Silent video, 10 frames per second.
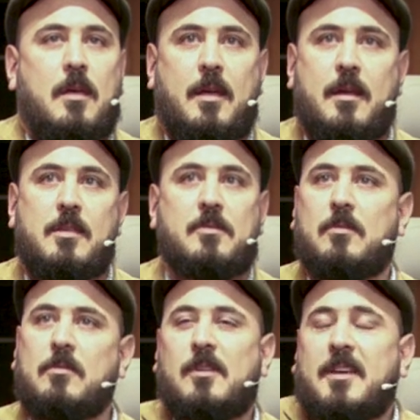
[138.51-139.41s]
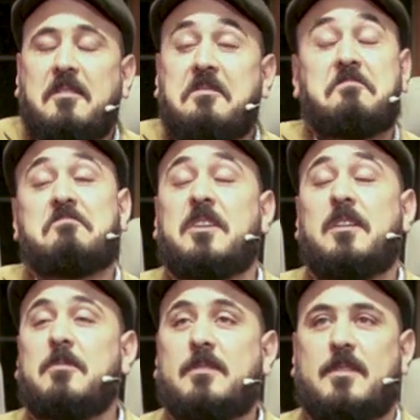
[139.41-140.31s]
And I saw, like,
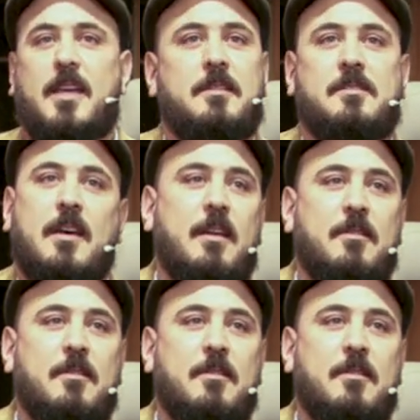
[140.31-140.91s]
he was dead inside,